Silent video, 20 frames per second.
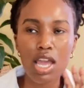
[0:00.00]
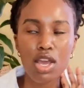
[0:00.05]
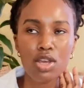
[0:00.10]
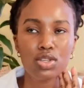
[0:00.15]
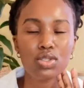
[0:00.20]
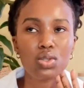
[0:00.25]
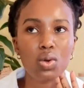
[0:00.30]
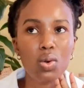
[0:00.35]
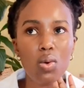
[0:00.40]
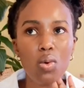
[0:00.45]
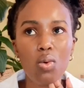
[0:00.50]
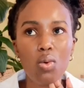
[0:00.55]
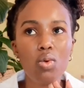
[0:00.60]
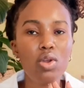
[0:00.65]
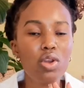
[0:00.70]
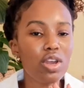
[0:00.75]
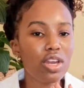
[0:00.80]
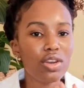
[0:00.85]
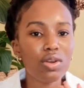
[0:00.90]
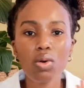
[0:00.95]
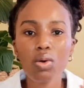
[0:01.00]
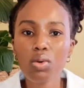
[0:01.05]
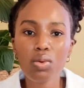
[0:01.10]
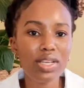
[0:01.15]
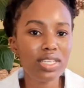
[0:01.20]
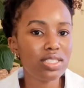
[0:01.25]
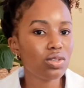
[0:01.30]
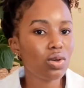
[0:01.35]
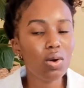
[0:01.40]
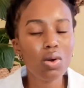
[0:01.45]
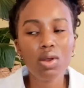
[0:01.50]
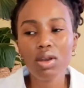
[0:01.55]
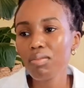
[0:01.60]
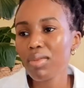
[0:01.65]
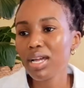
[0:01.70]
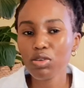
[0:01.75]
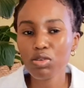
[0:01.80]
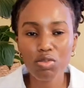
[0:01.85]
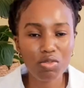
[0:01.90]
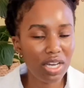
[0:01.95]
So we can always all
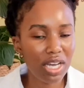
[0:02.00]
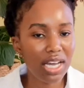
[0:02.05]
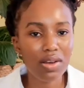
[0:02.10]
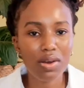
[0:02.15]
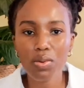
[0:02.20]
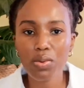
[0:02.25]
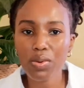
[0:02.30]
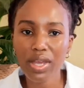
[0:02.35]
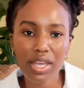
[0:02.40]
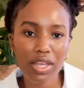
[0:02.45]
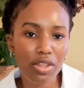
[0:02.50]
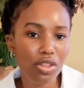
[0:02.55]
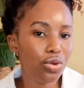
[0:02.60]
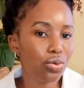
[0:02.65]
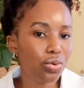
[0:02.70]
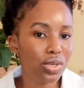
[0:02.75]
maneuver our way through